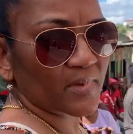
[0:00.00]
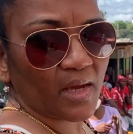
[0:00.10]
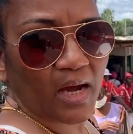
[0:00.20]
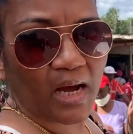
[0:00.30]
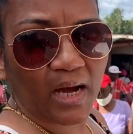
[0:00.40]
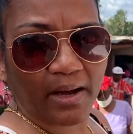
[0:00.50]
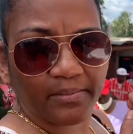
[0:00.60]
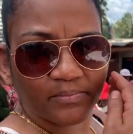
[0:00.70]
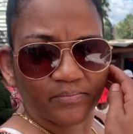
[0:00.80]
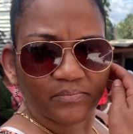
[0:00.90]
Like in
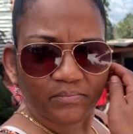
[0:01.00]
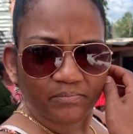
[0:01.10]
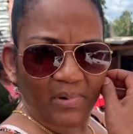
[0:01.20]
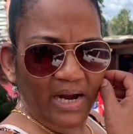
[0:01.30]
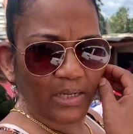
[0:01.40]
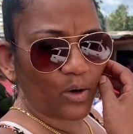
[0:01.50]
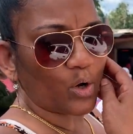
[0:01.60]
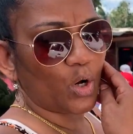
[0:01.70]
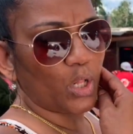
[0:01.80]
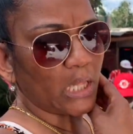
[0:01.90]
regards to money, how to carry
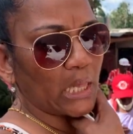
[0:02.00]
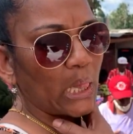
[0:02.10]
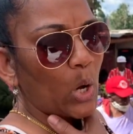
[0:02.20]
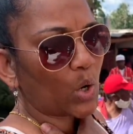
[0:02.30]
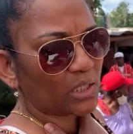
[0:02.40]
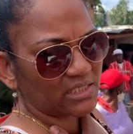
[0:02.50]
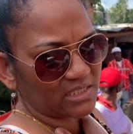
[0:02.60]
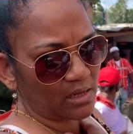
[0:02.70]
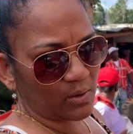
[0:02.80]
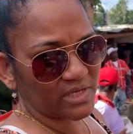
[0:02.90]
your bag? Local
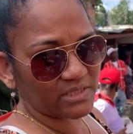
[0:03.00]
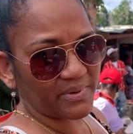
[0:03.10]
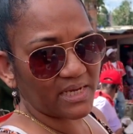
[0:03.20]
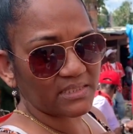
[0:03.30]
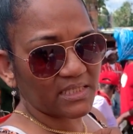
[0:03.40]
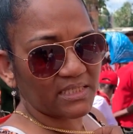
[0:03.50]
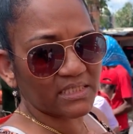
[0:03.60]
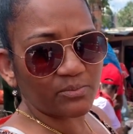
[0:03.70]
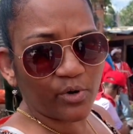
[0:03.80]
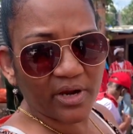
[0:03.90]
is always best and
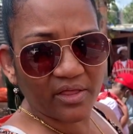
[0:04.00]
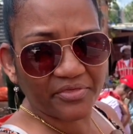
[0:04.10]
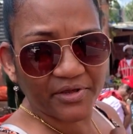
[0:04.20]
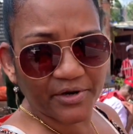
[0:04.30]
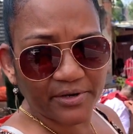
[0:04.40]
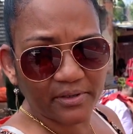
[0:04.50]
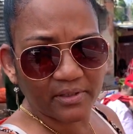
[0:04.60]
it's more healthier.